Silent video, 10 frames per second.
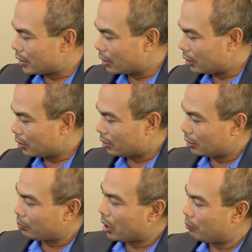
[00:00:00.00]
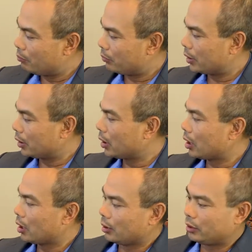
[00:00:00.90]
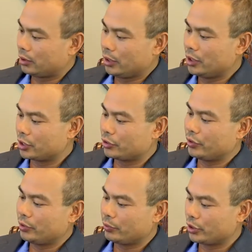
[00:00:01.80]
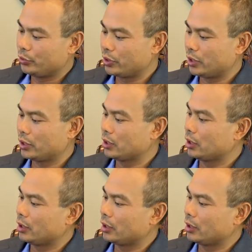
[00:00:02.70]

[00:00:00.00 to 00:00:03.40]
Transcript: are the pump that the industry was using.